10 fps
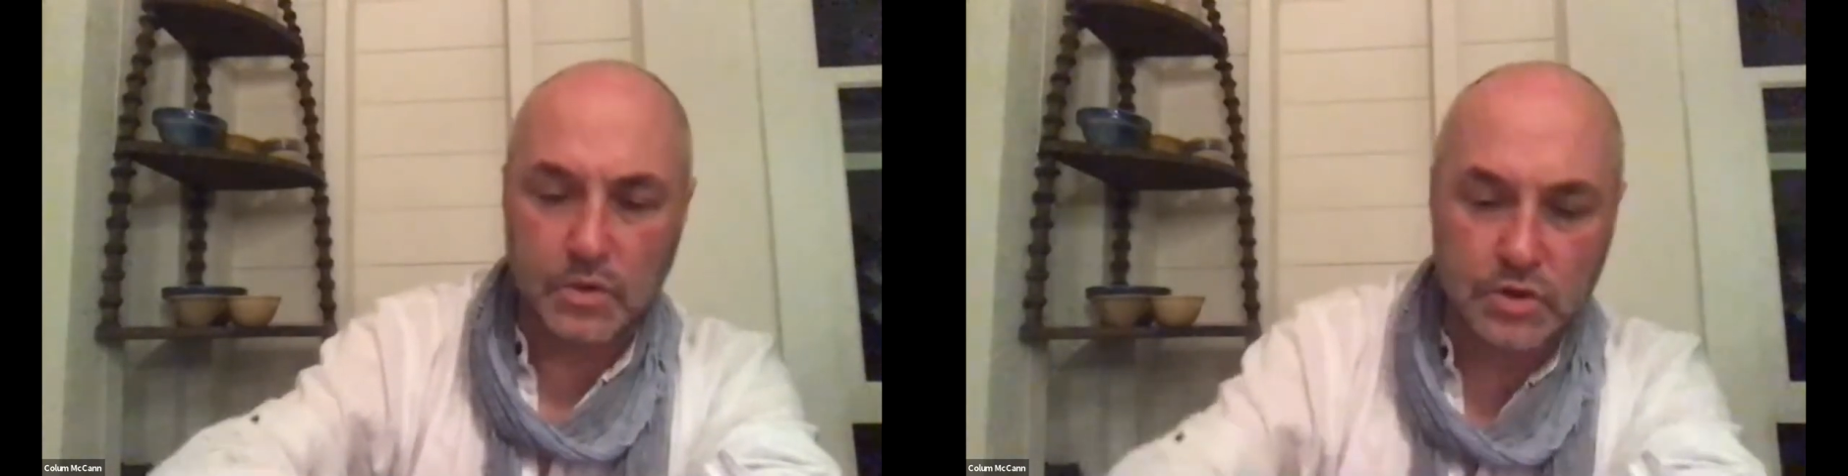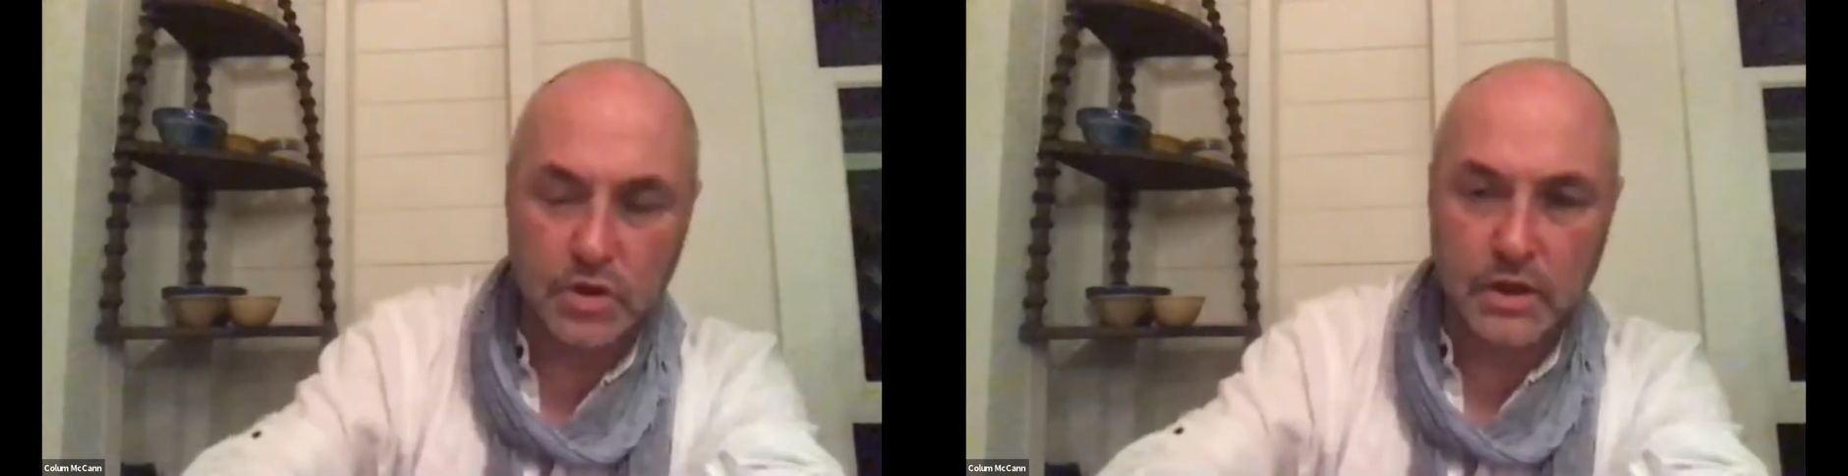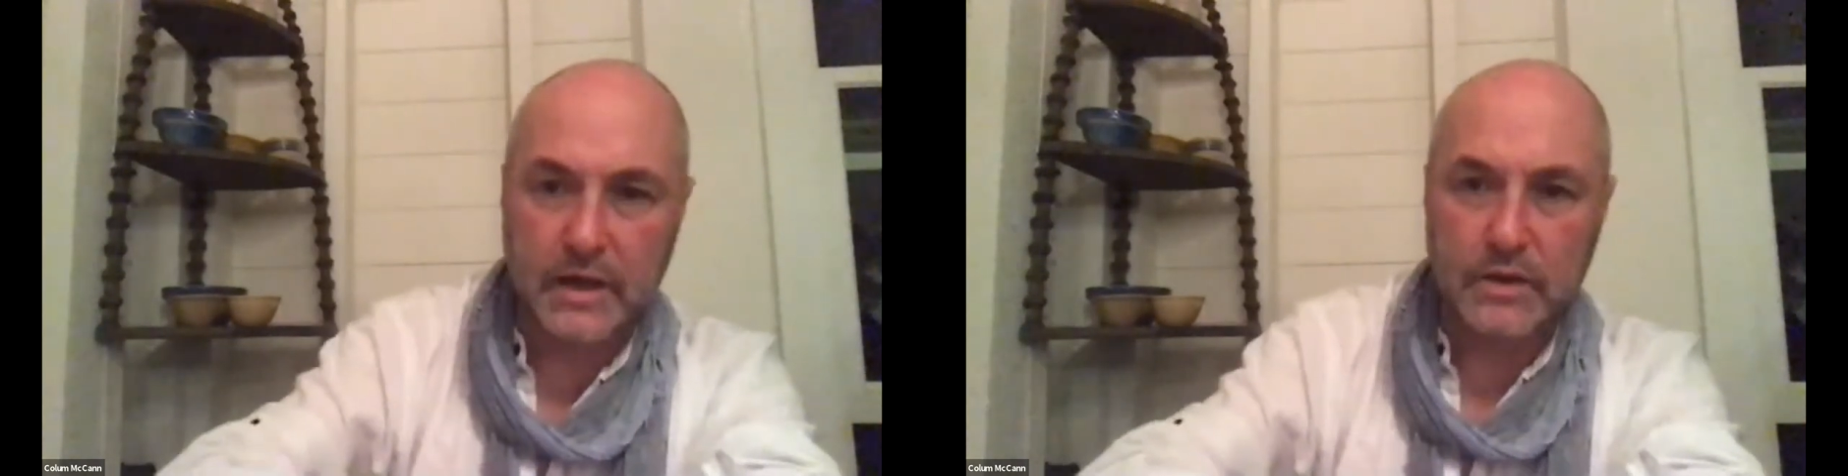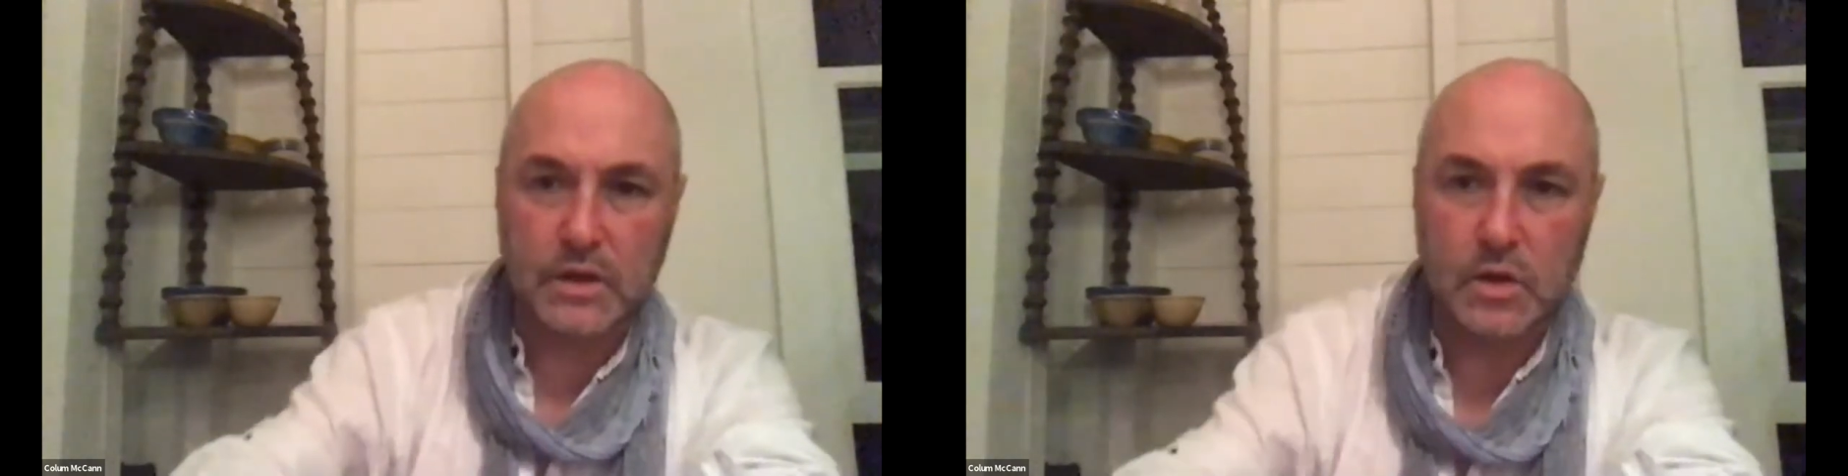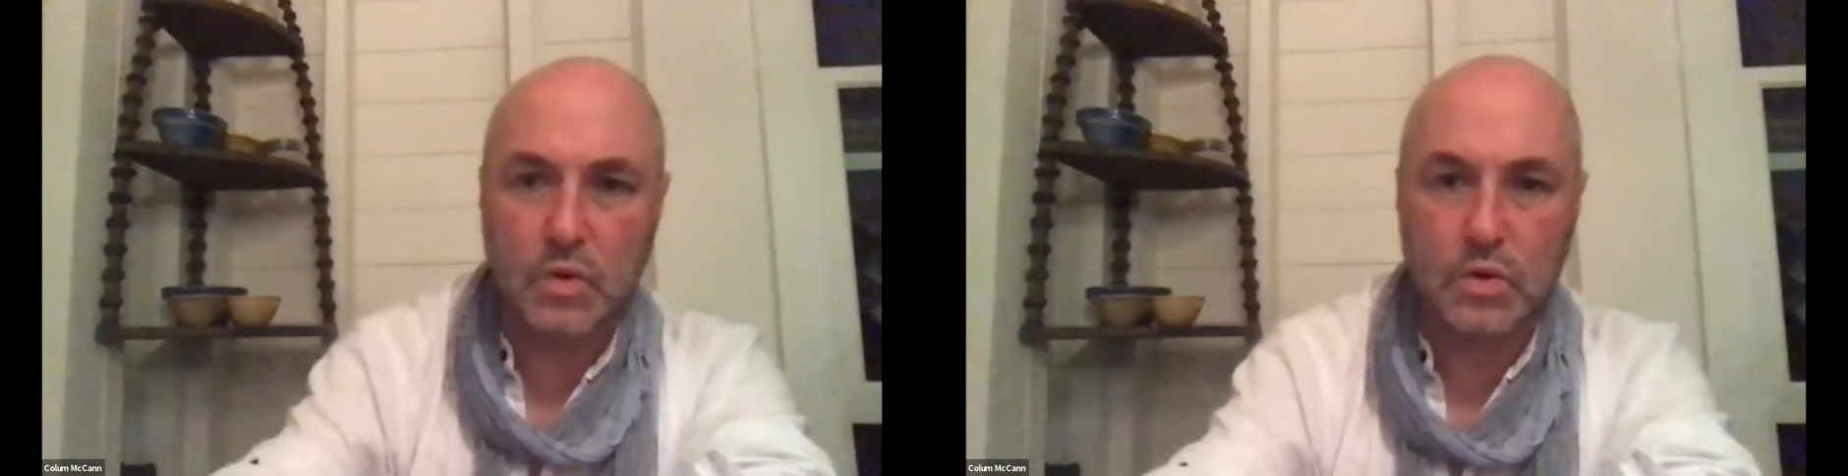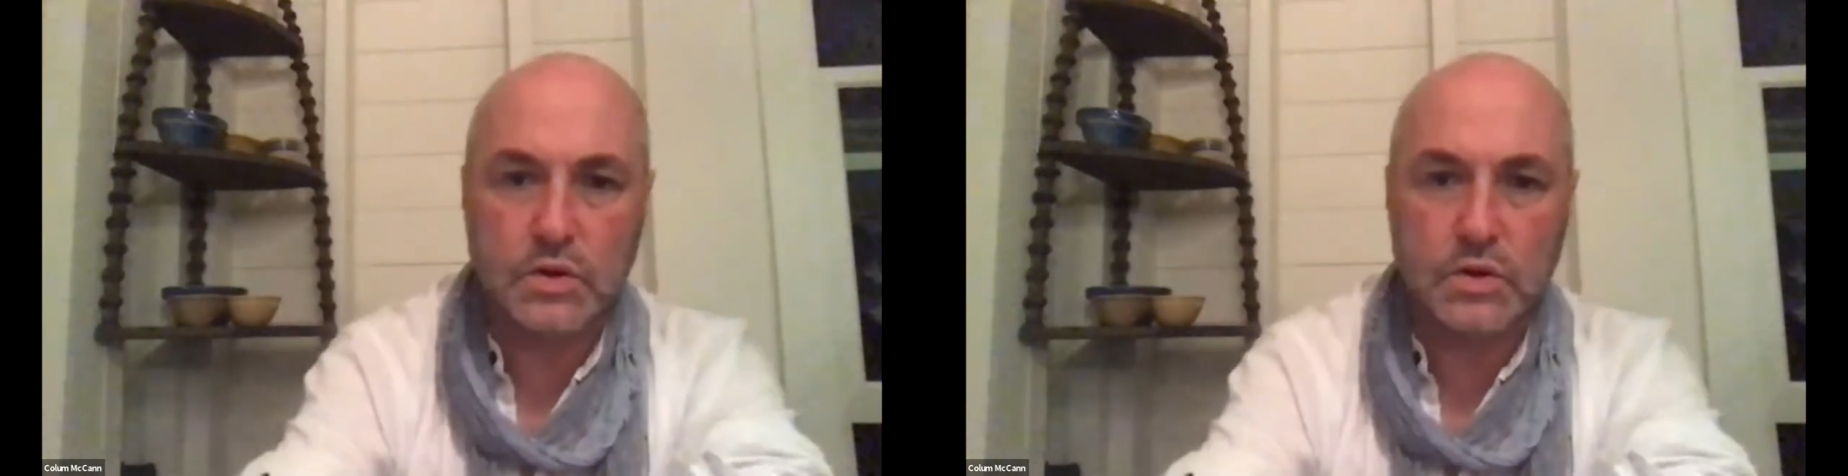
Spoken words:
should allow the local